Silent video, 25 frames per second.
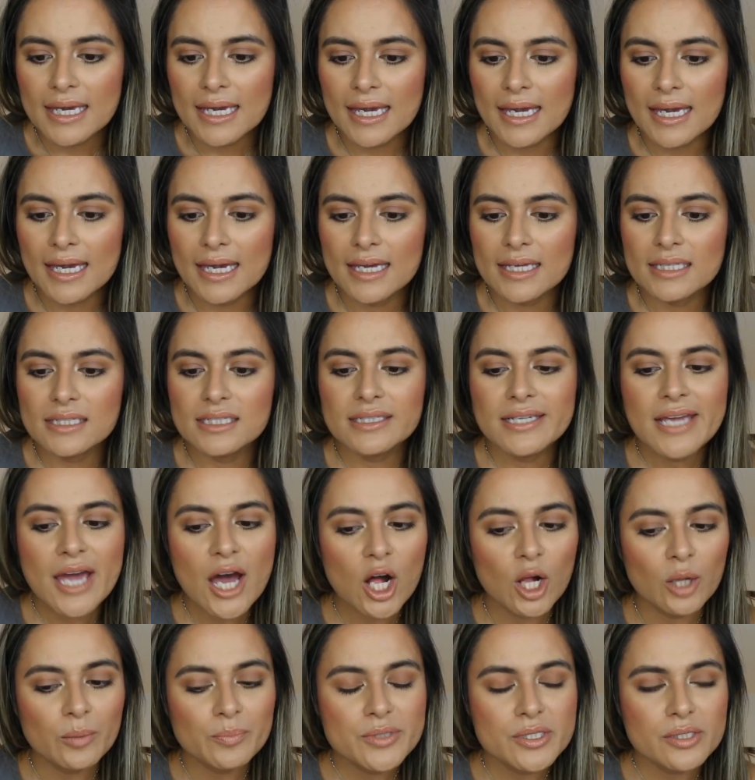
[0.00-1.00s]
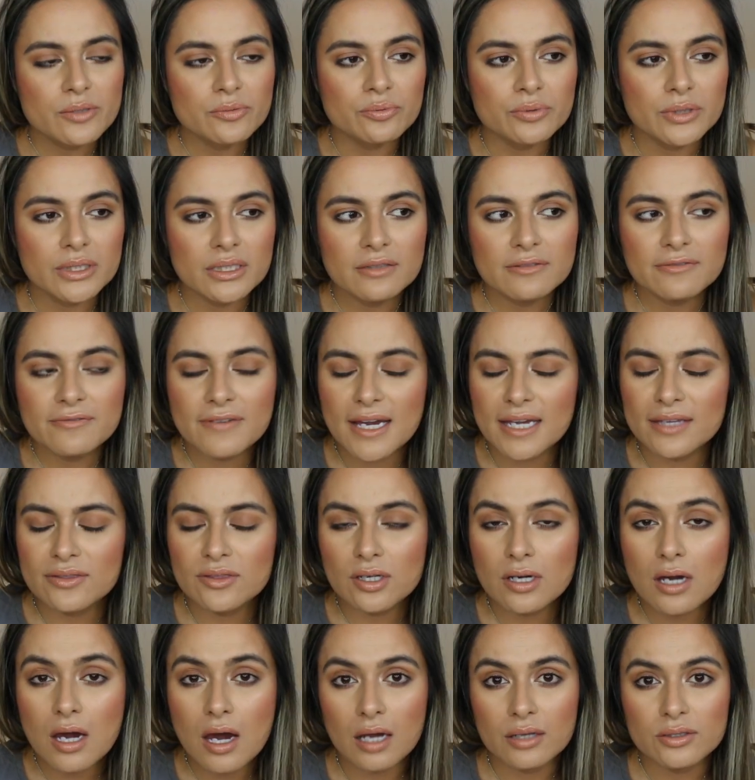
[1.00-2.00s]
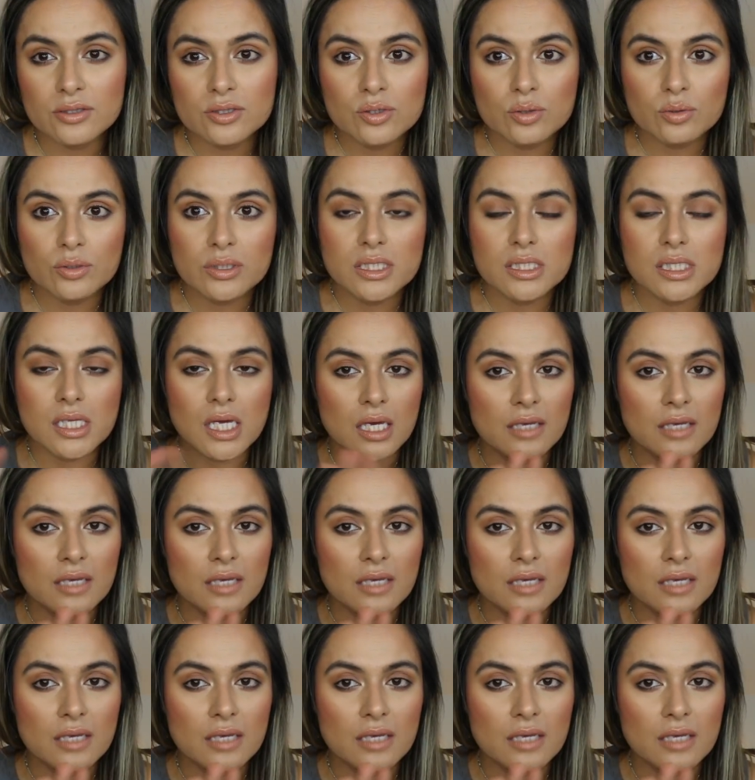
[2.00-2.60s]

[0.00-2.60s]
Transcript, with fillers: and it helped redefine the contours